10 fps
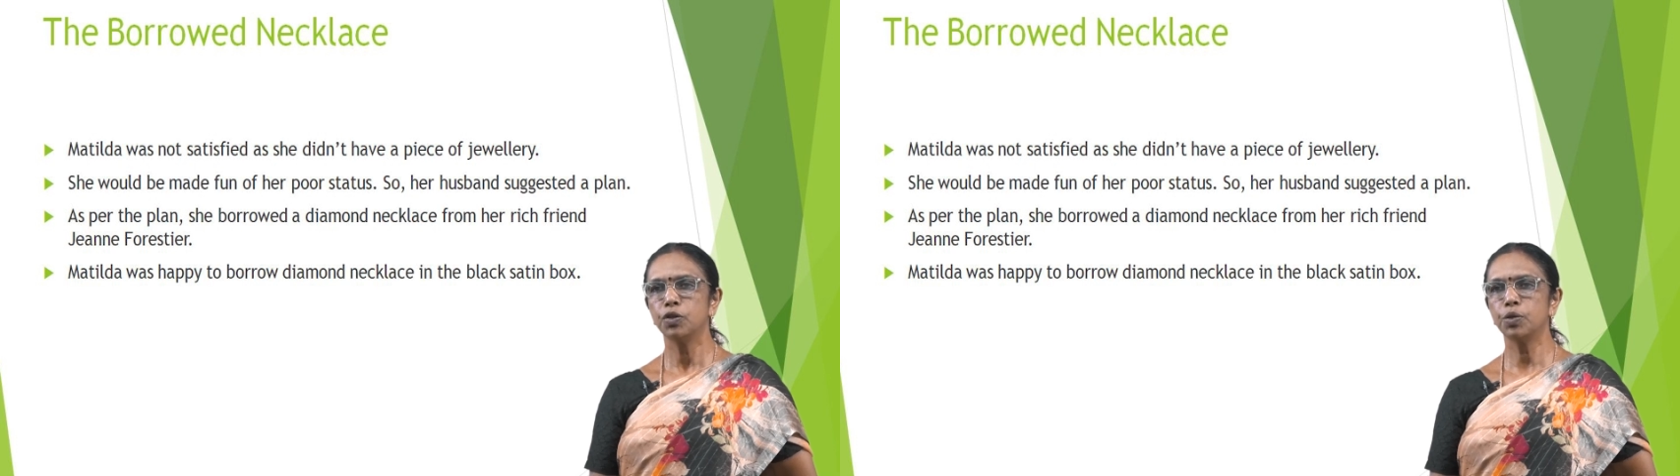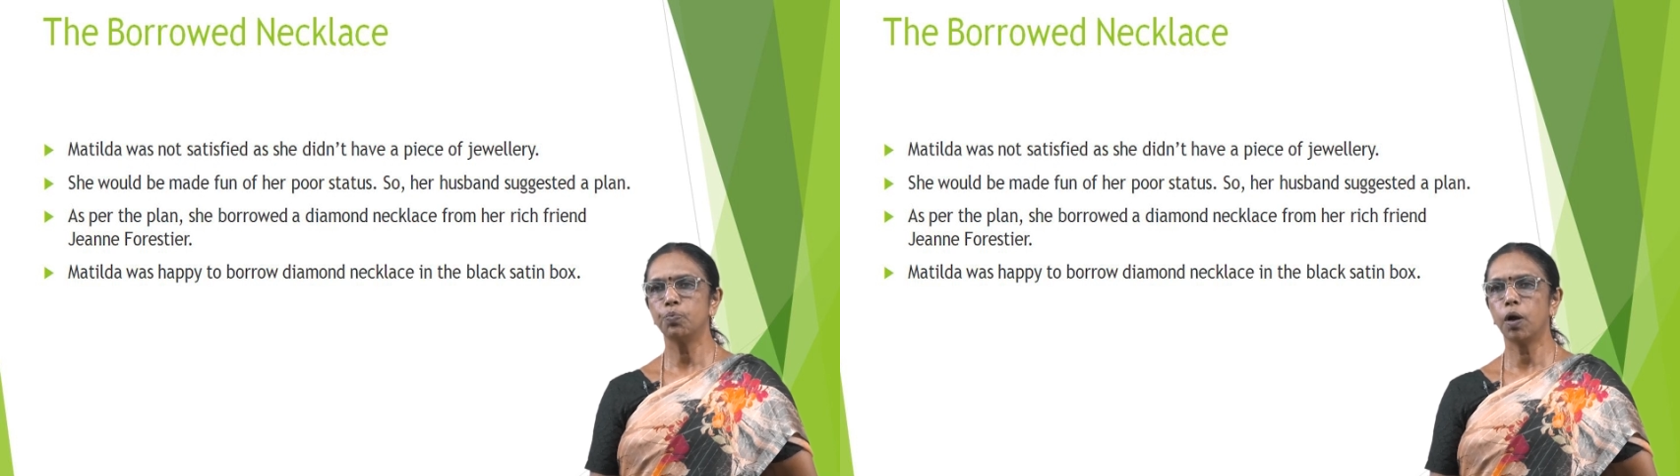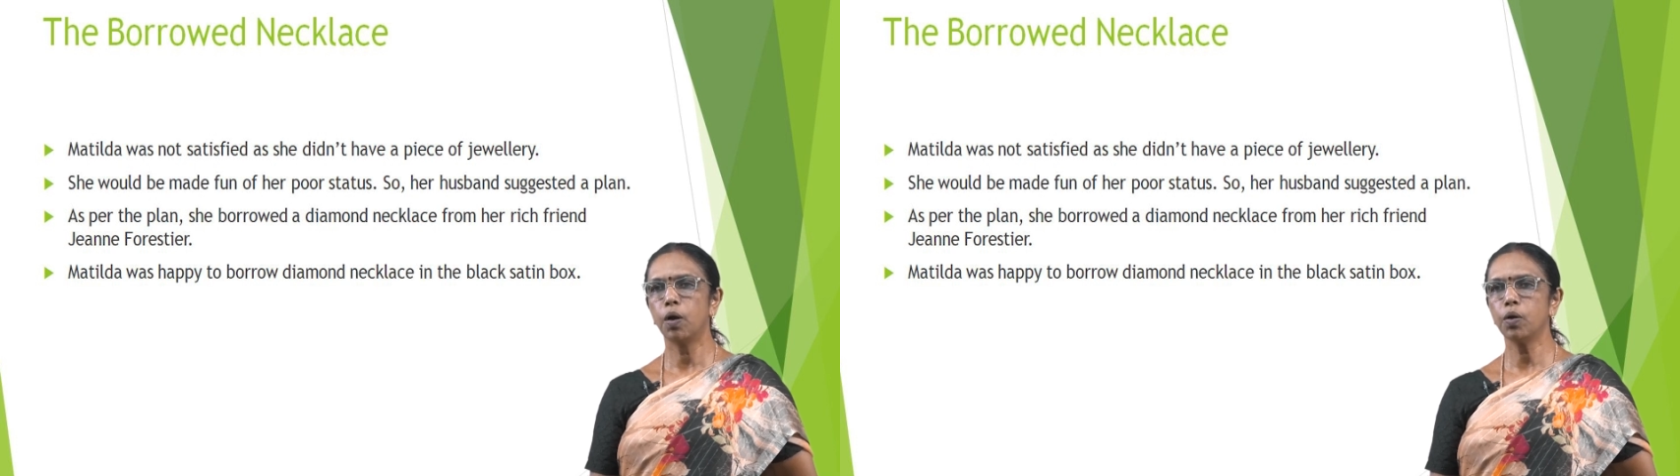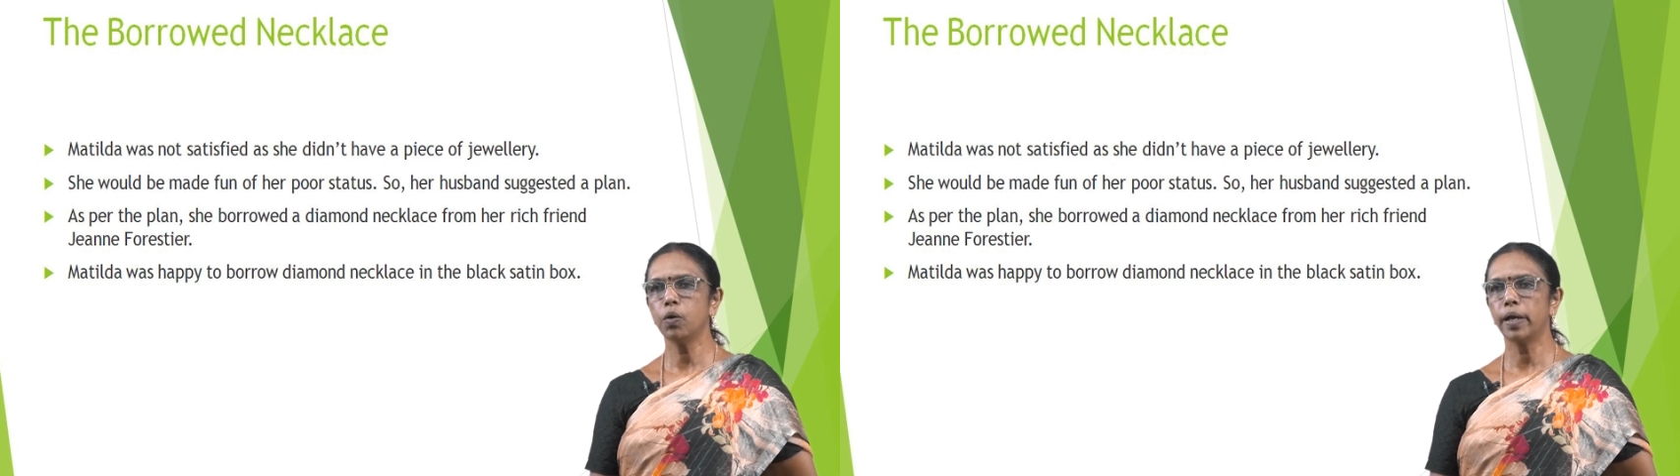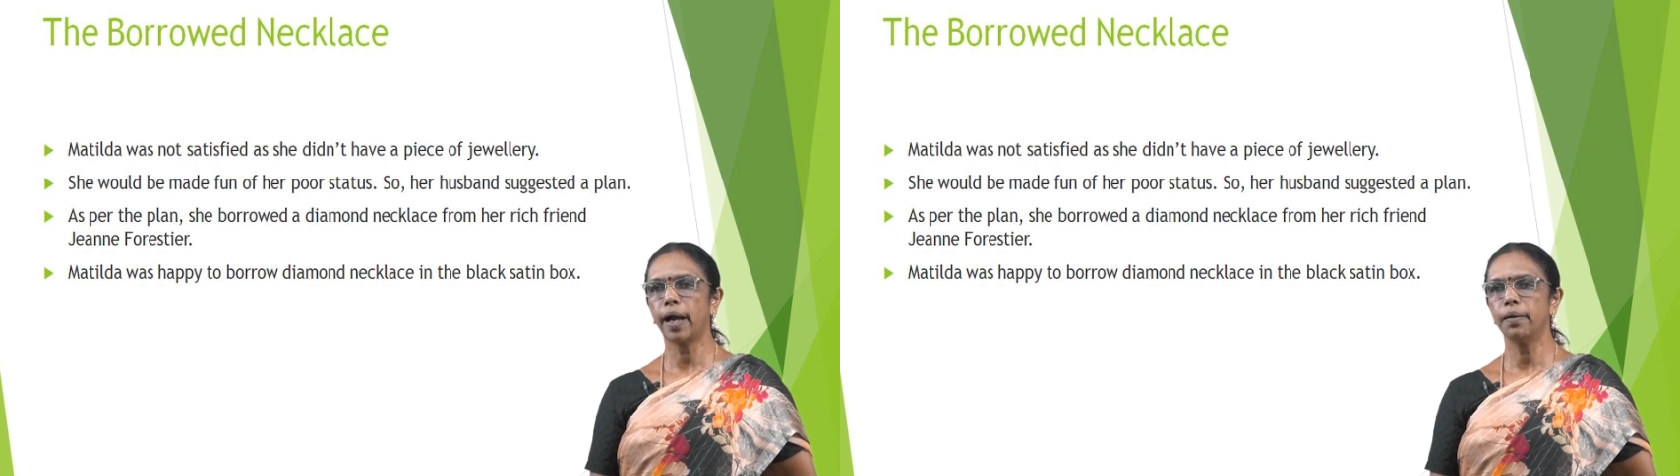to
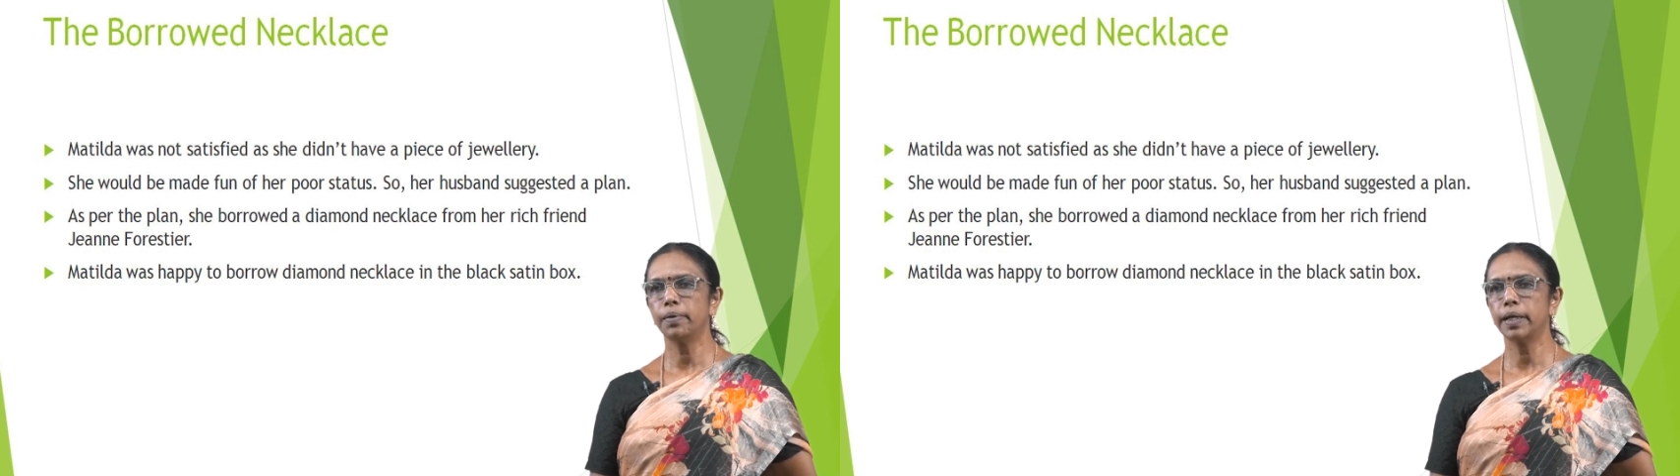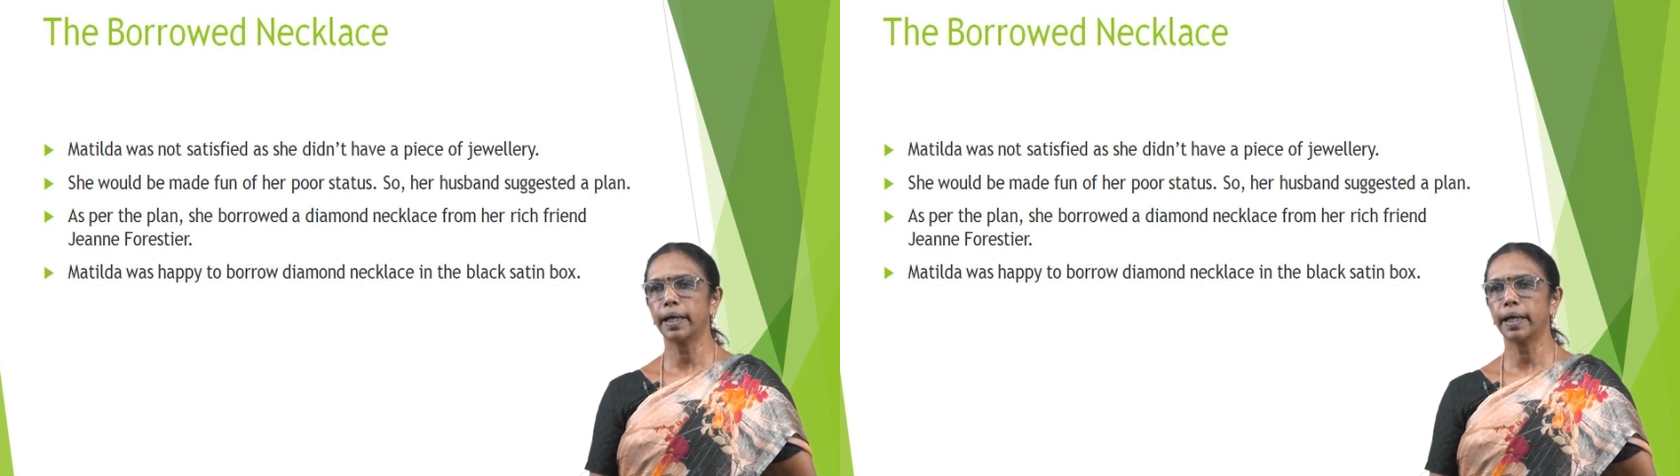borrow diamond